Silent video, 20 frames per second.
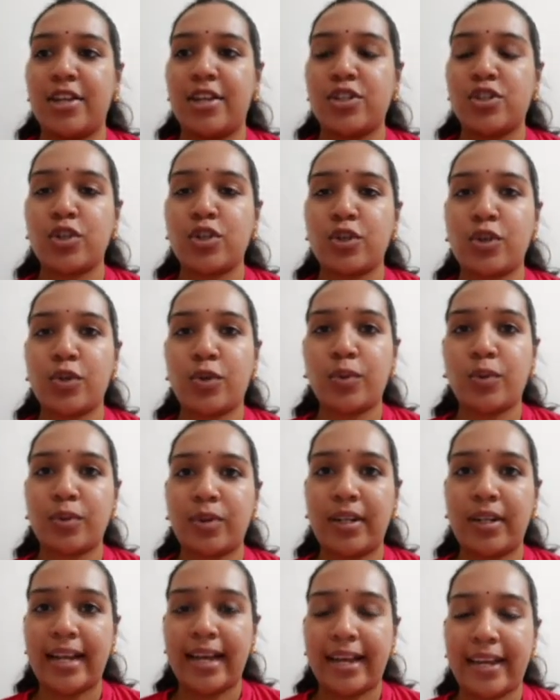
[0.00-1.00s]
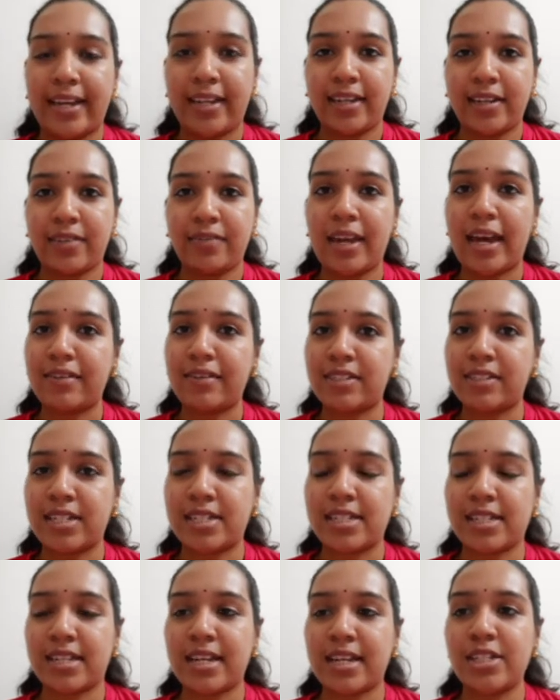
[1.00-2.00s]
So like we have
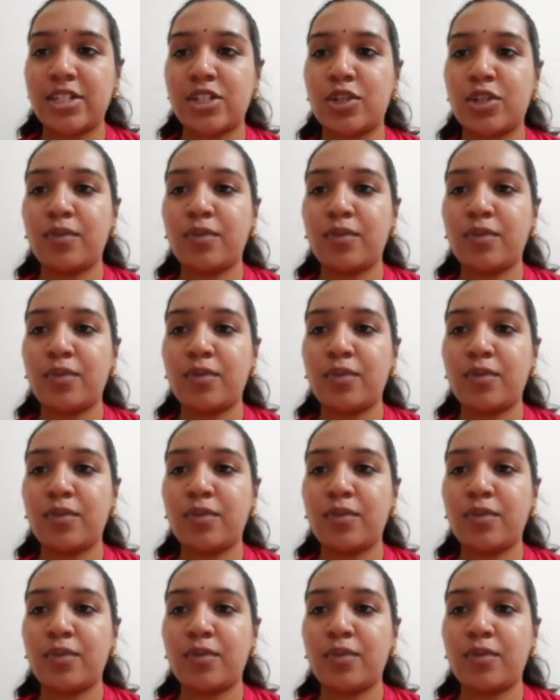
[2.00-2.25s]
discussed,